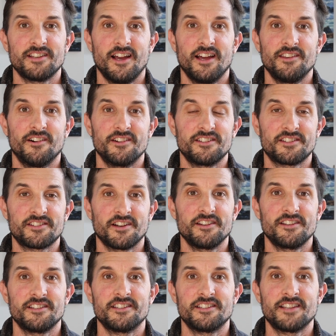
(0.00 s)
and I
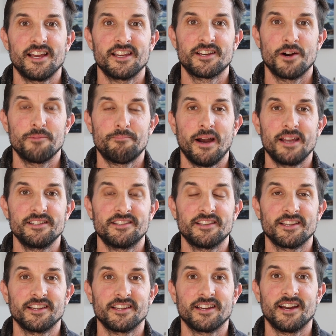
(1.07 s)
decided to take up
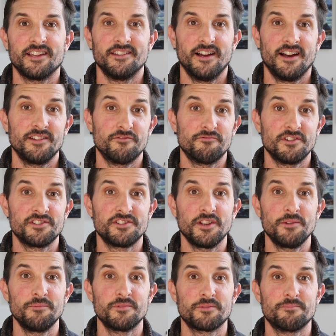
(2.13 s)
painting again and
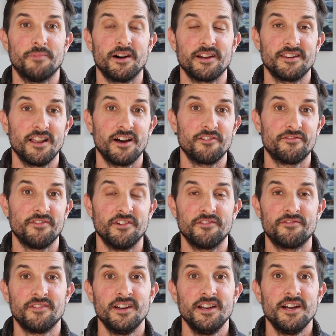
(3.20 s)
resumed my love
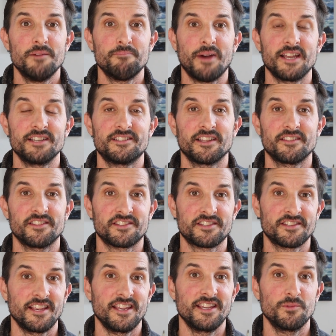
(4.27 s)
of painting the
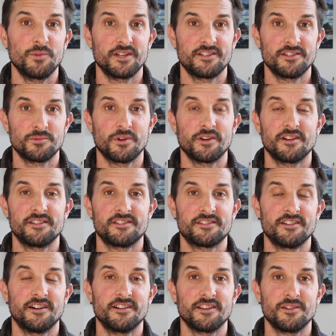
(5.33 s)
sea, which is what I'd
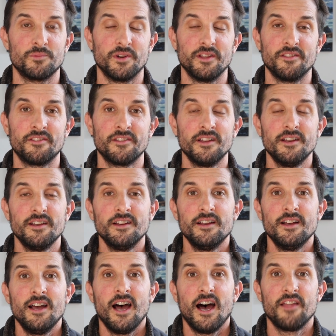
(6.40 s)
started with.
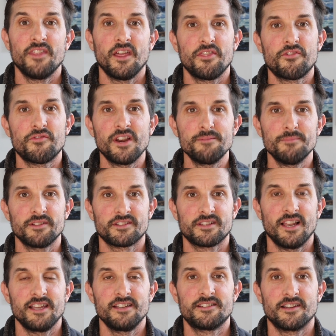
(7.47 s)
And then 3 months
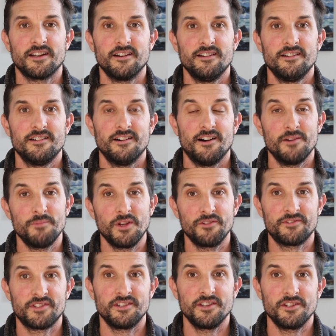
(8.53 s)
later, I
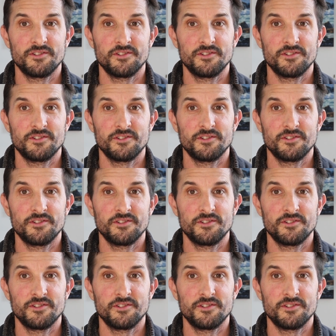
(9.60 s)
moved to New